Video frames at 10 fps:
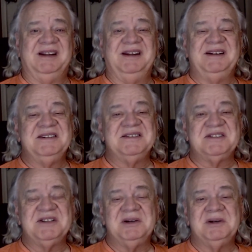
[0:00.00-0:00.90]
And
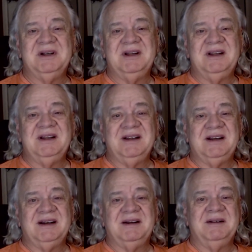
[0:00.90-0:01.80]
so
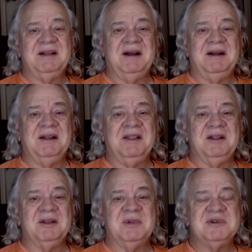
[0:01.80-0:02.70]
I
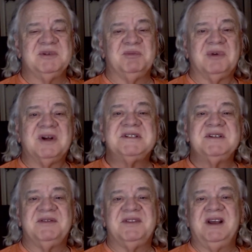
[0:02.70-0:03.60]
think the most
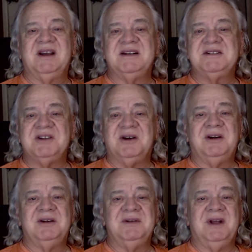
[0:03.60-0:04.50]
impressive thing I saw,
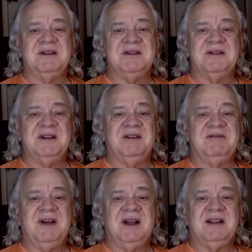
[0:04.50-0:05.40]
other than the
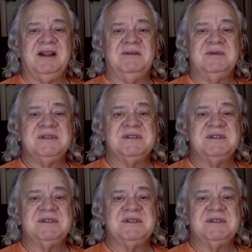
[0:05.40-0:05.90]
fact that it was